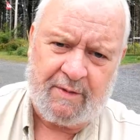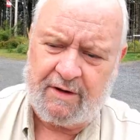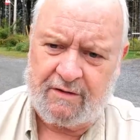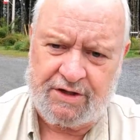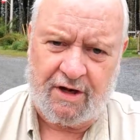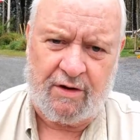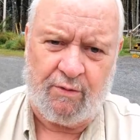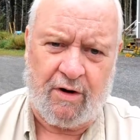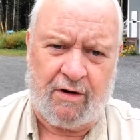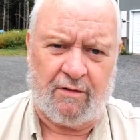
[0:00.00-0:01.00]
I mean, there's another
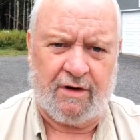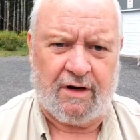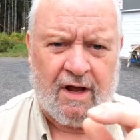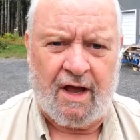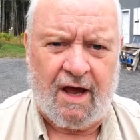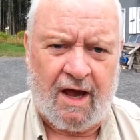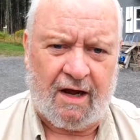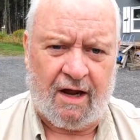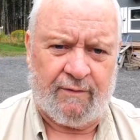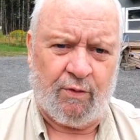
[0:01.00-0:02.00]
water outlet,
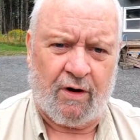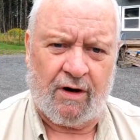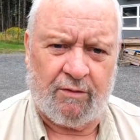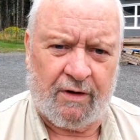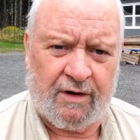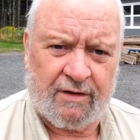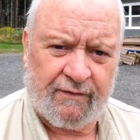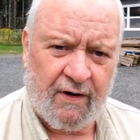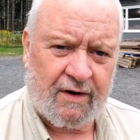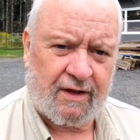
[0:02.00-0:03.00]
and I have a water outlet at the
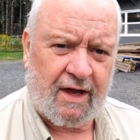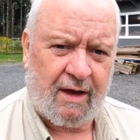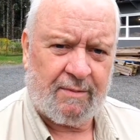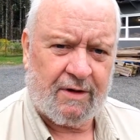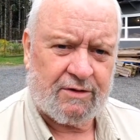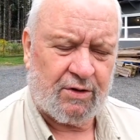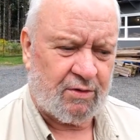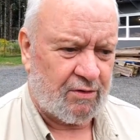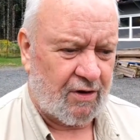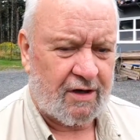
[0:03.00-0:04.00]
front of the camp.
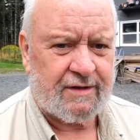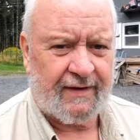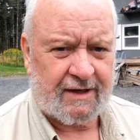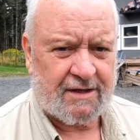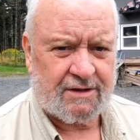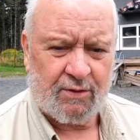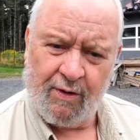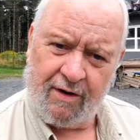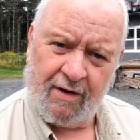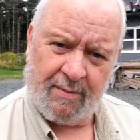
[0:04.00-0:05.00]
So lots of access to
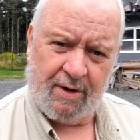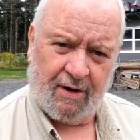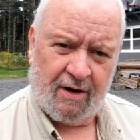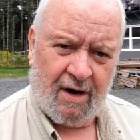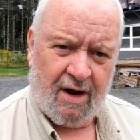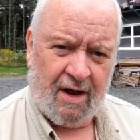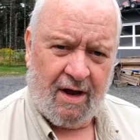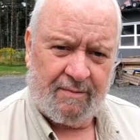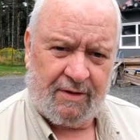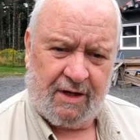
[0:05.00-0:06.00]
water up here.
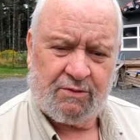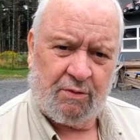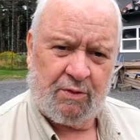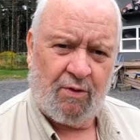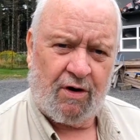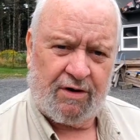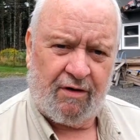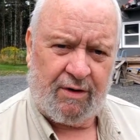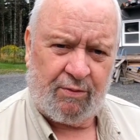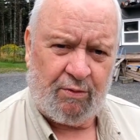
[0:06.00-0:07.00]
But that's what we wanted,
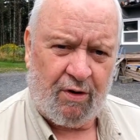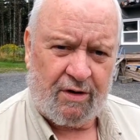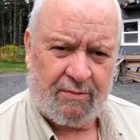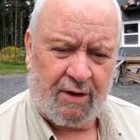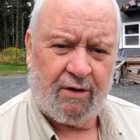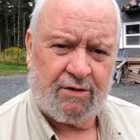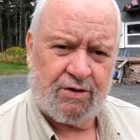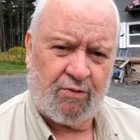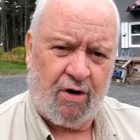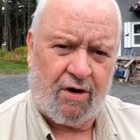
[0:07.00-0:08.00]
right? We wanted to be close
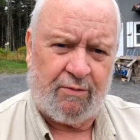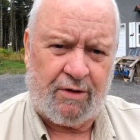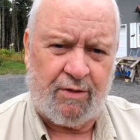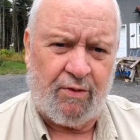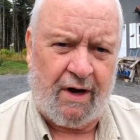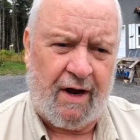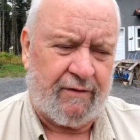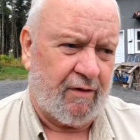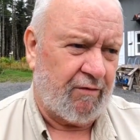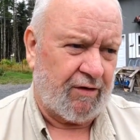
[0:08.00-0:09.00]
to water. We didn't want to
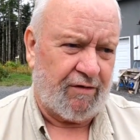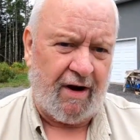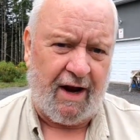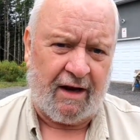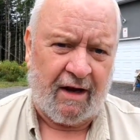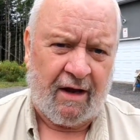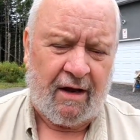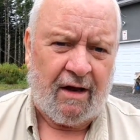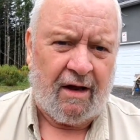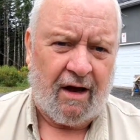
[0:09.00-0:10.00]
have to drag
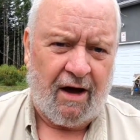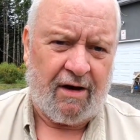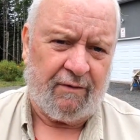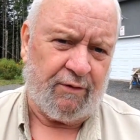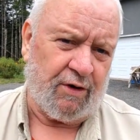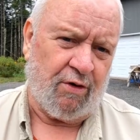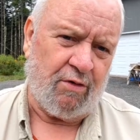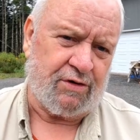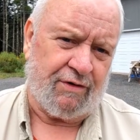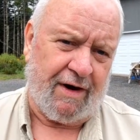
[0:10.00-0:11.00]
a 100-foot
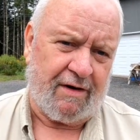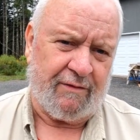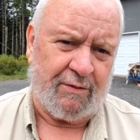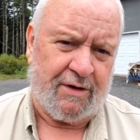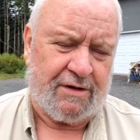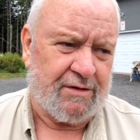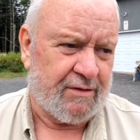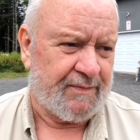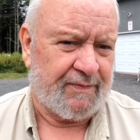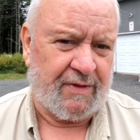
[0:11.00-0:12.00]
hose around everywhere,
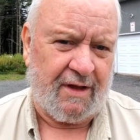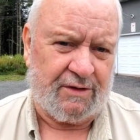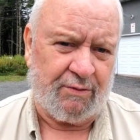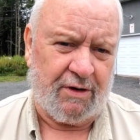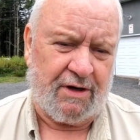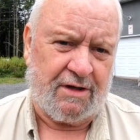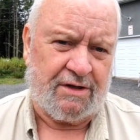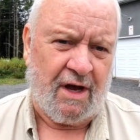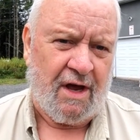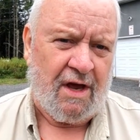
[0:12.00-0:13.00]
so that's what it
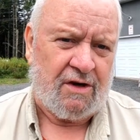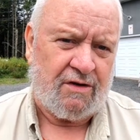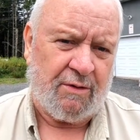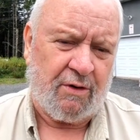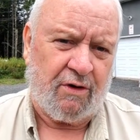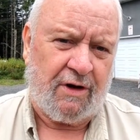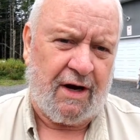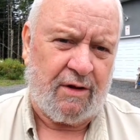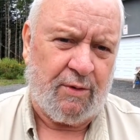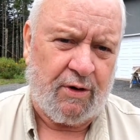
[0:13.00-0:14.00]
is. So now we're going to go
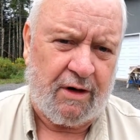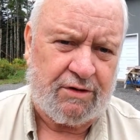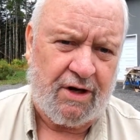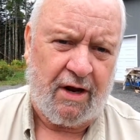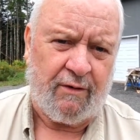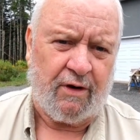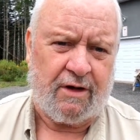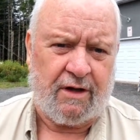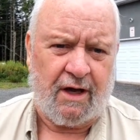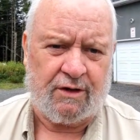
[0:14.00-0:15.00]
down to the boathouse and have a
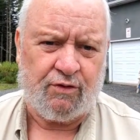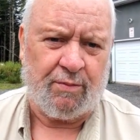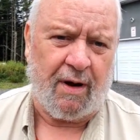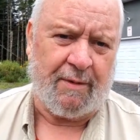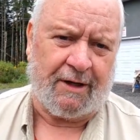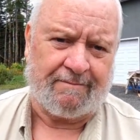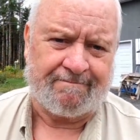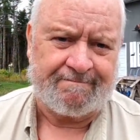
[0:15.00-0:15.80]
look at the actual plumbing.